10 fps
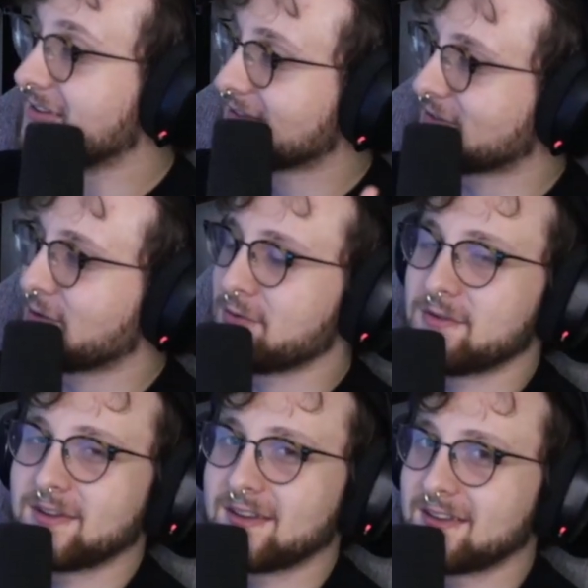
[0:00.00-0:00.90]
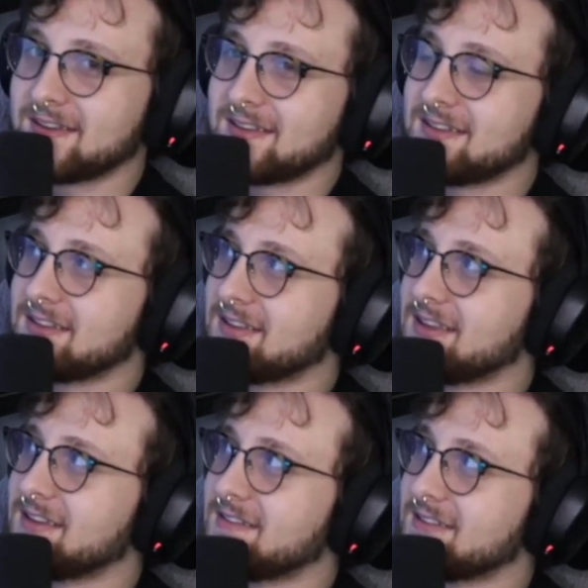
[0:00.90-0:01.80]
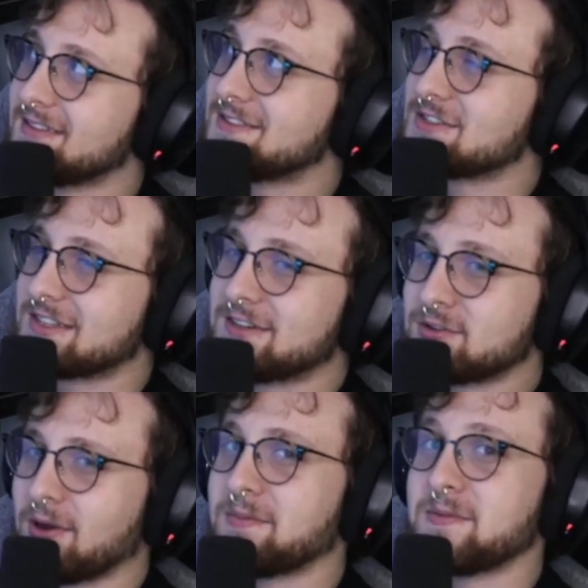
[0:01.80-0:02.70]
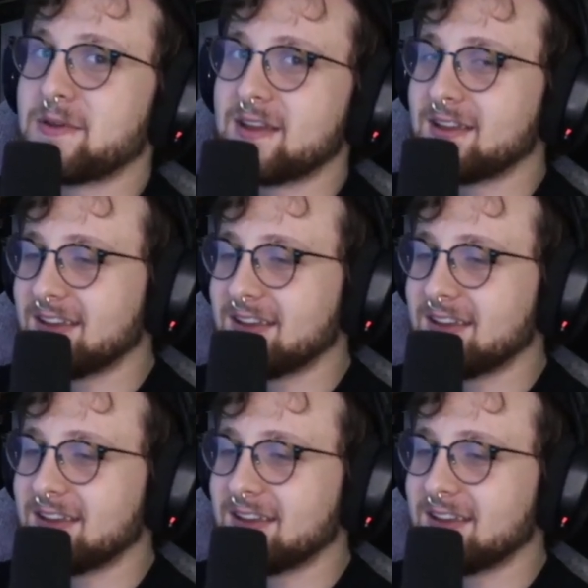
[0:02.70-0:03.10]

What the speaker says: So just interrupt me.